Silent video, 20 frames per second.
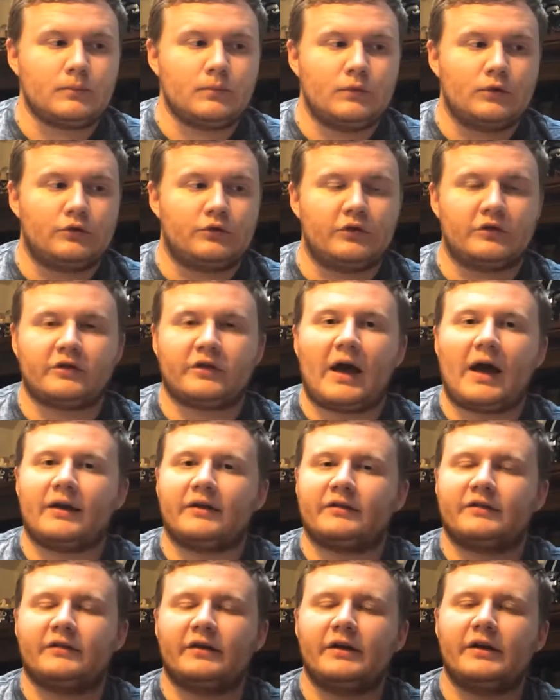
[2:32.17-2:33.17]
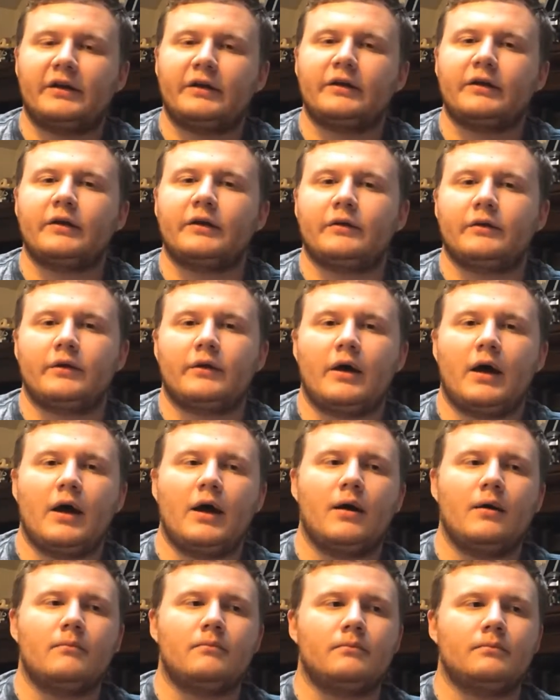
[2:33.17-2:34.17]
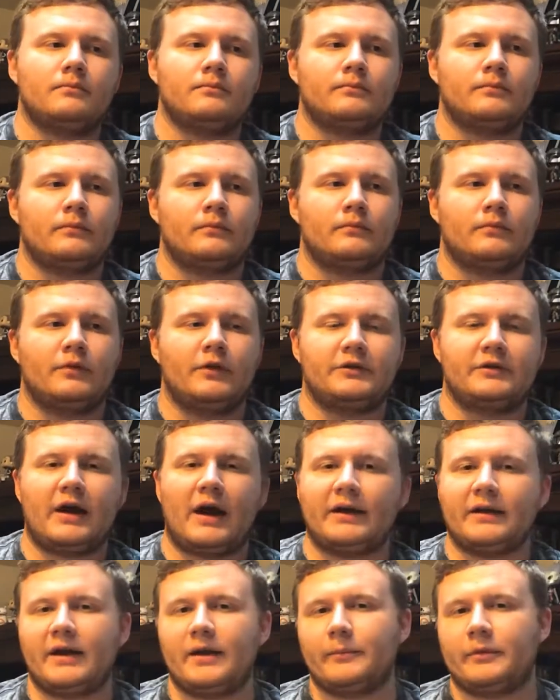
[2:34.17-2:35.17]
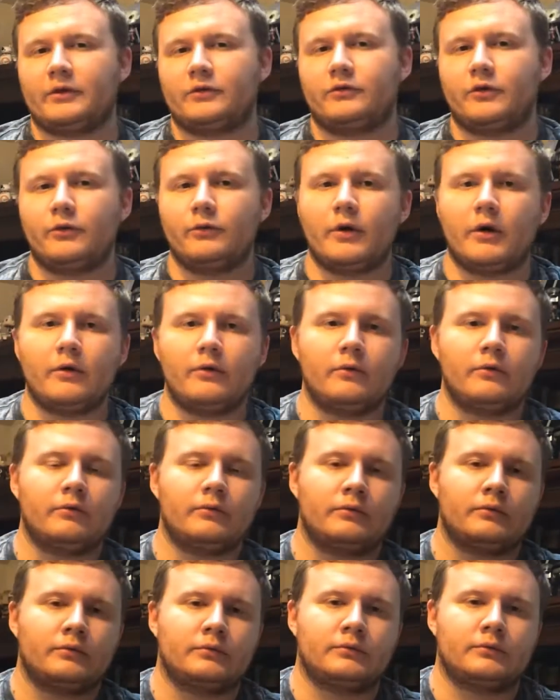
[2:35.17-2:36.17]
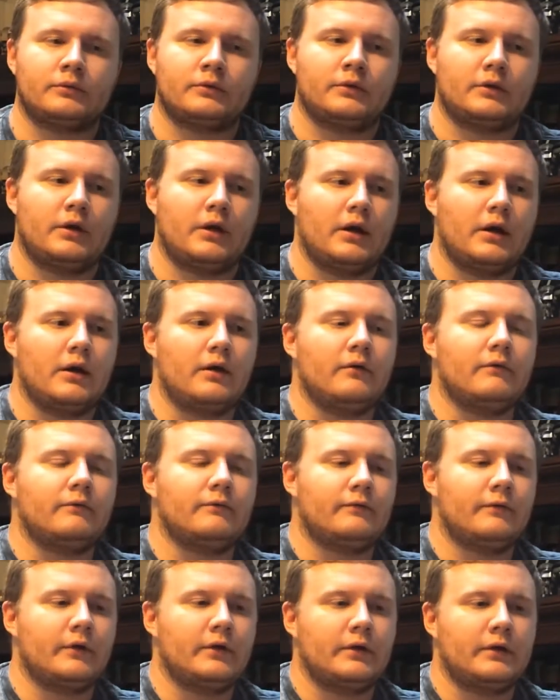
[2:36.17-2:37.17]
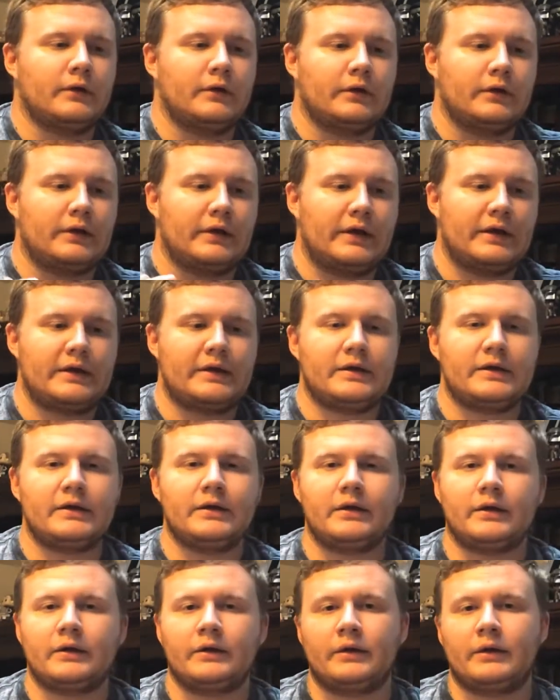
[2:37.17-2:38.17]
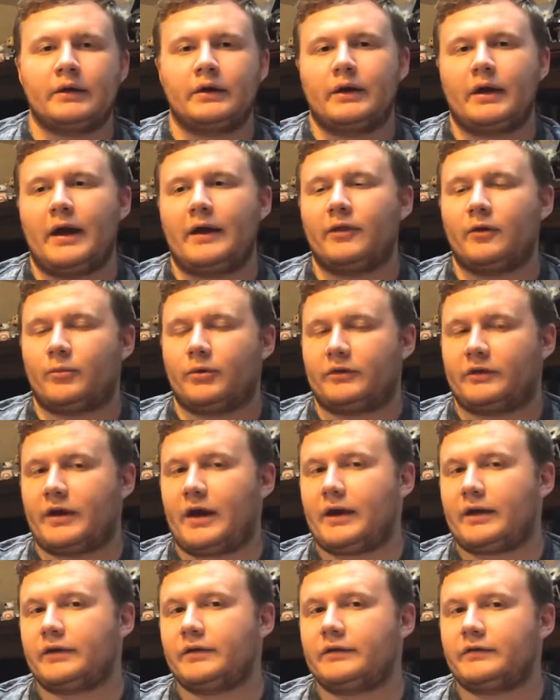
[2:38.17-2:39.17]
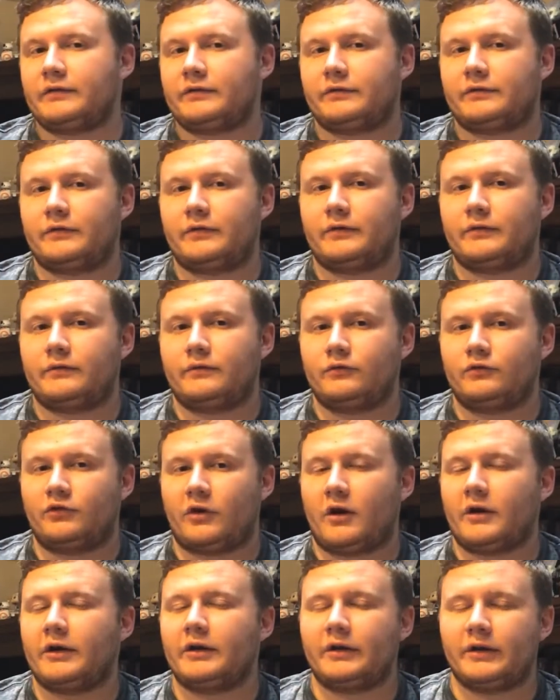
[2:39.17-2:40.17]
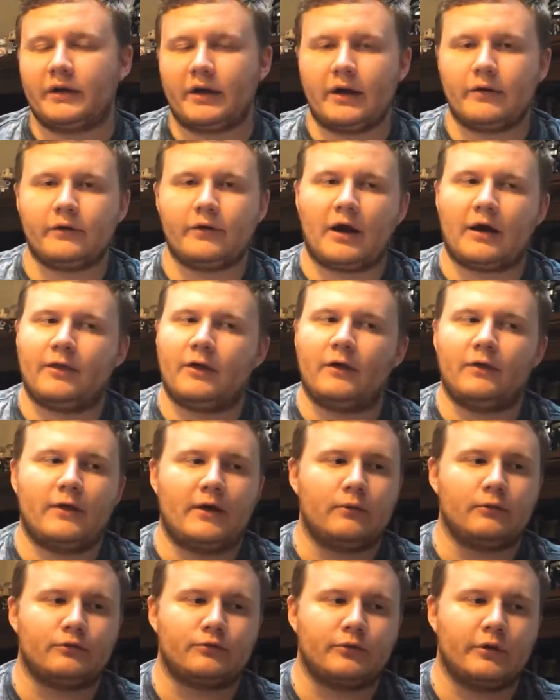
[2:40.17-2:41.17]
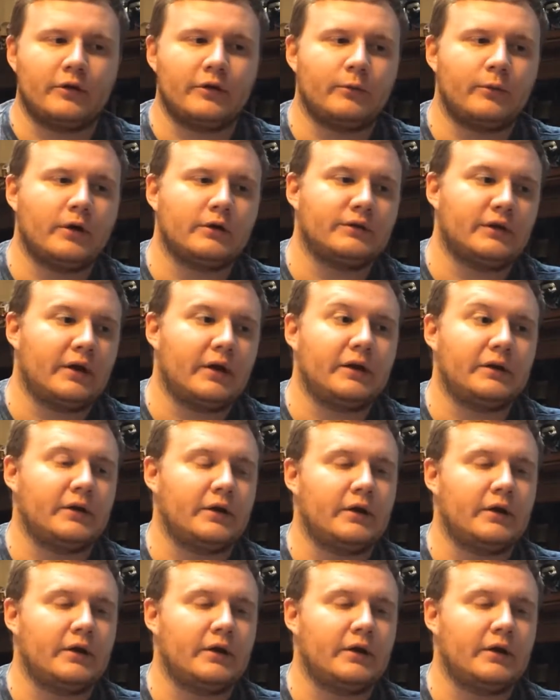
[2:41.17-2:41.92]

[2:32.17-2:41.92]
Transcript: Just kind of seeing the dynamic duo of he and the protagonist's journey together, I thought that was really well done.